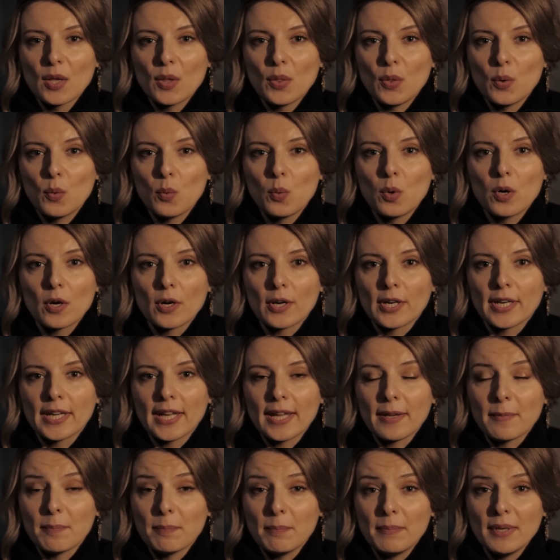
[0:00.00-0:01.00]
the word
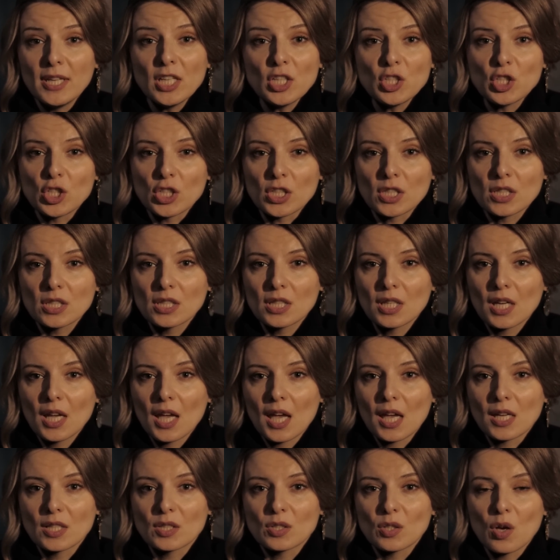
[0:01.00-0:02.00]
ambitious
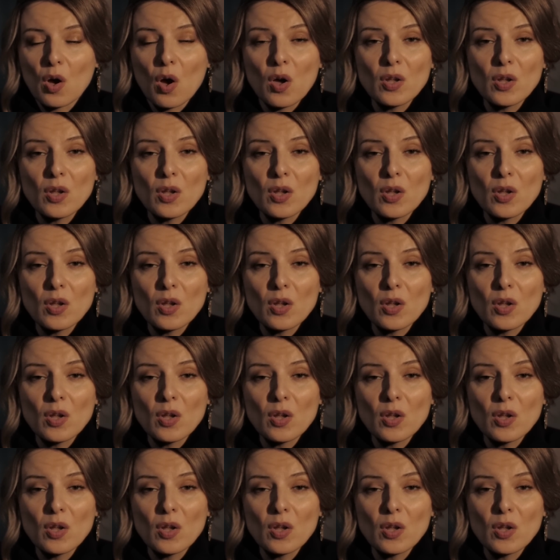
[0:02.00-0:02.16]
has